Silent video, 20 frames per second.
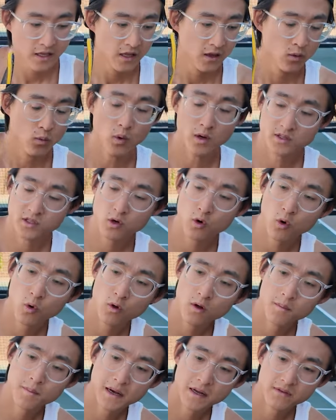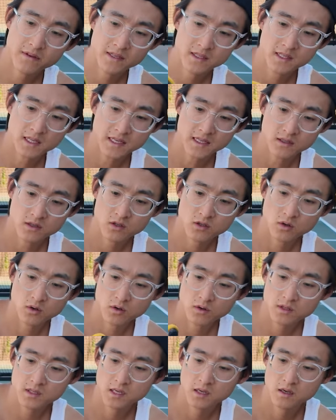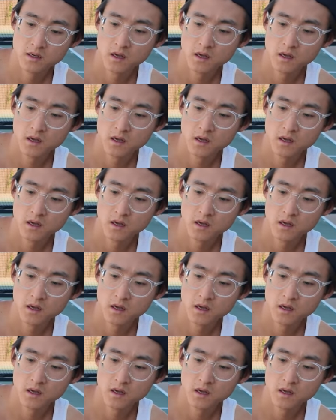what's cool about these insoles,